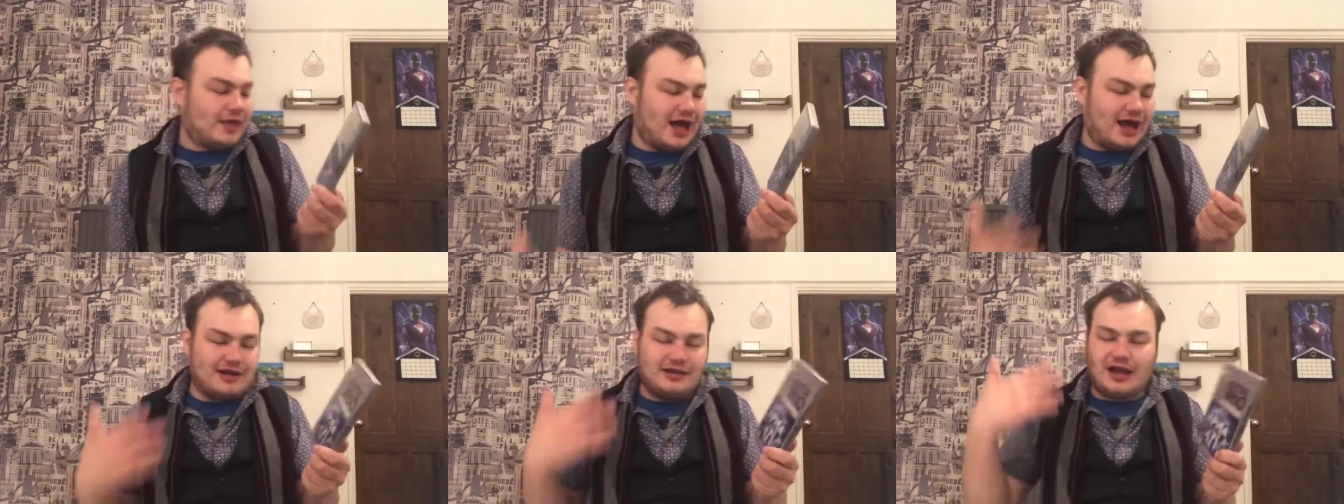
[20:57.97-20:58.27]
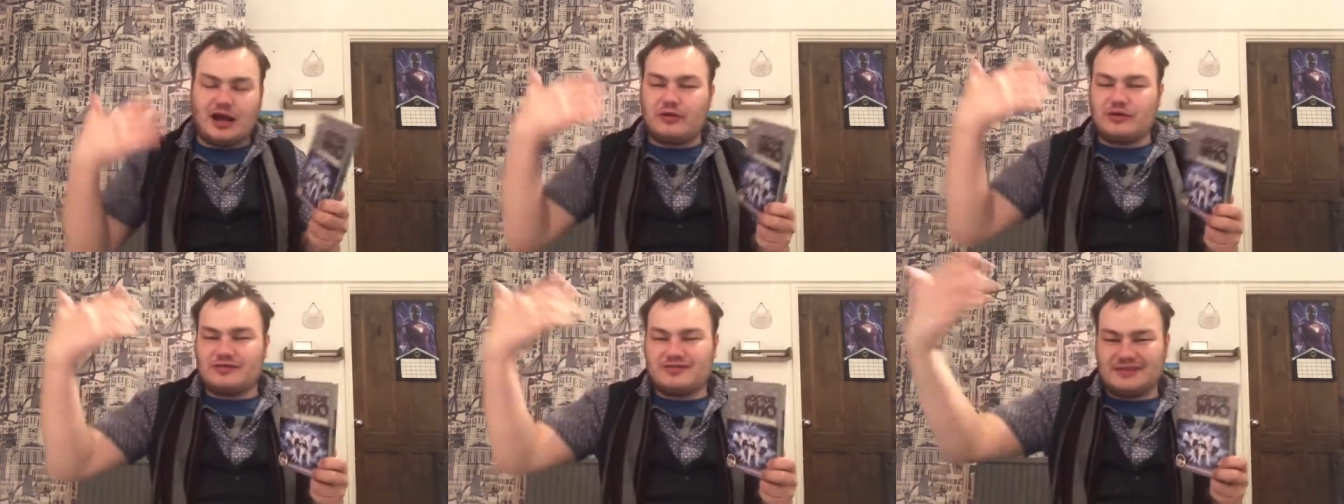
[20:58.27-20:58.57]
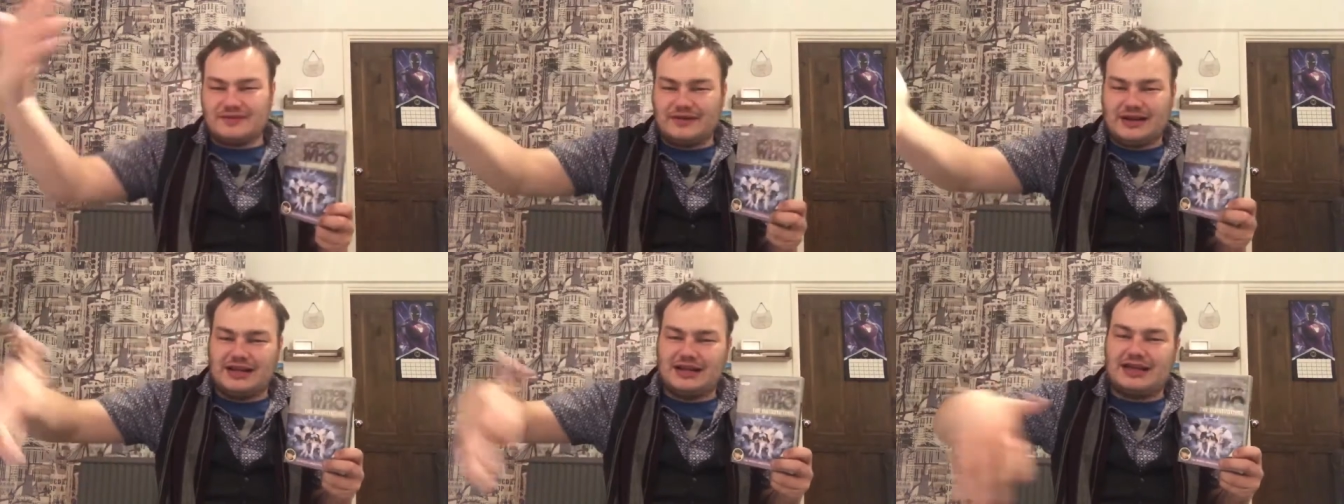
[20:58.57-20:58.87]
and our
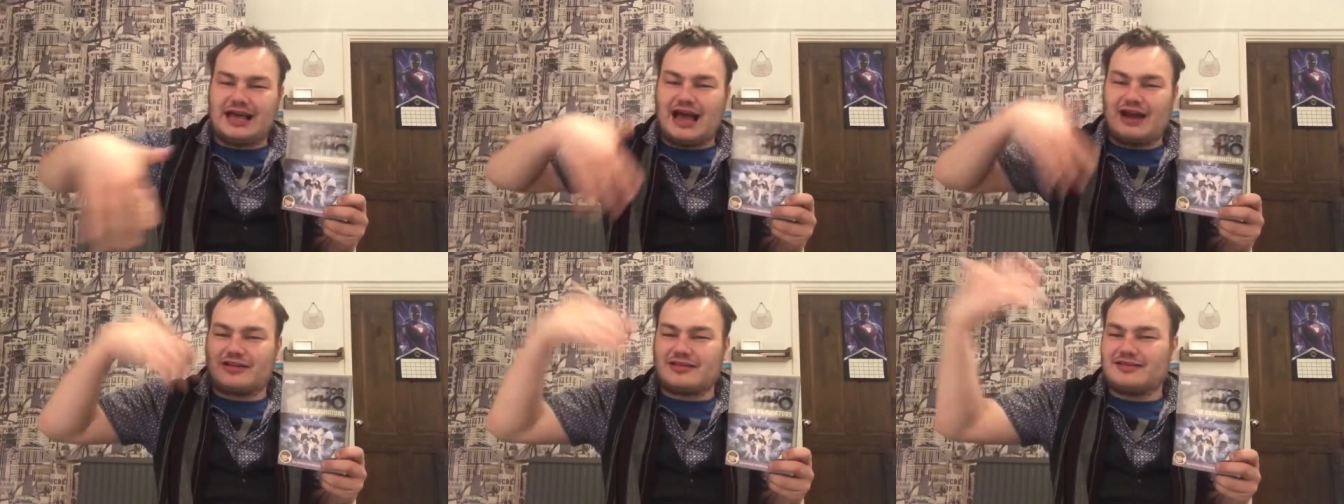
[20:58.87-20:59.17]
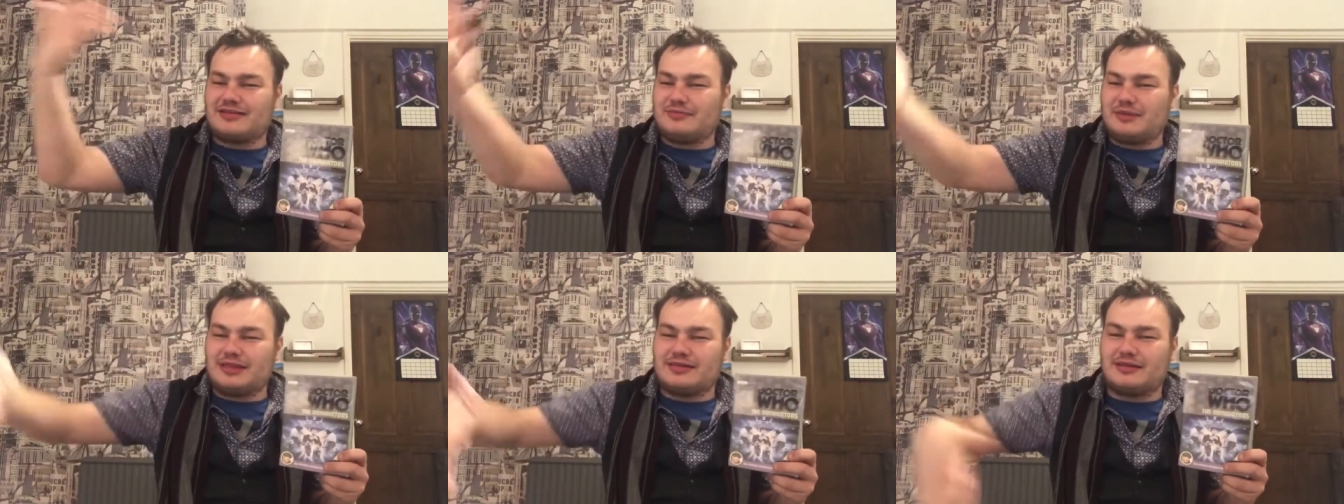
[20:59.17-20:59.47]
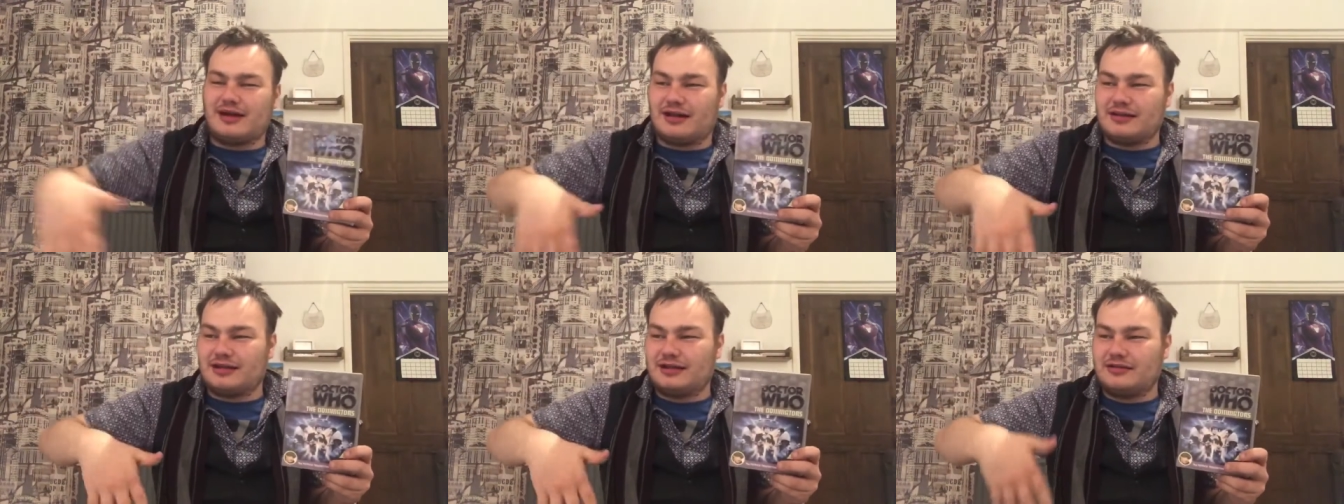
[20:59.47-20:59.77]
civilian character's a bit
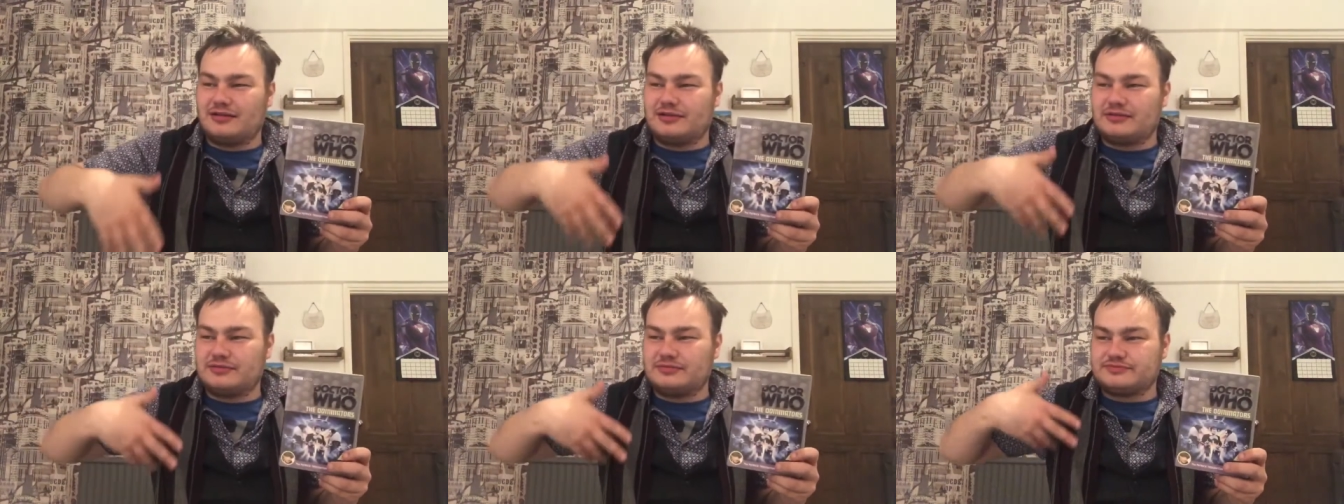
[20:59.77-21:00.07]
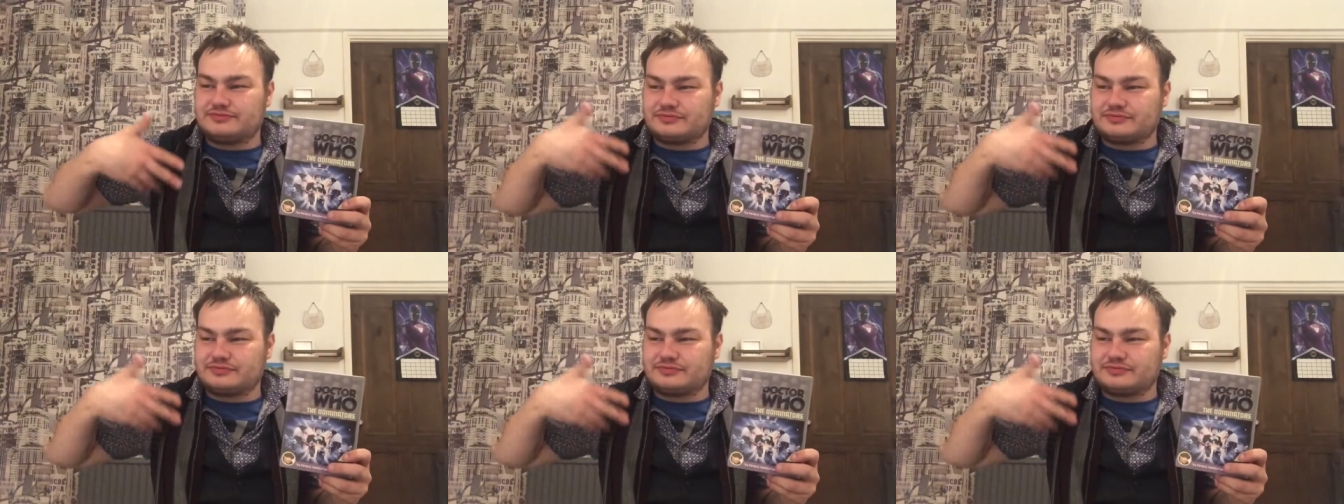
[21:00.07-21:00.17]
dull and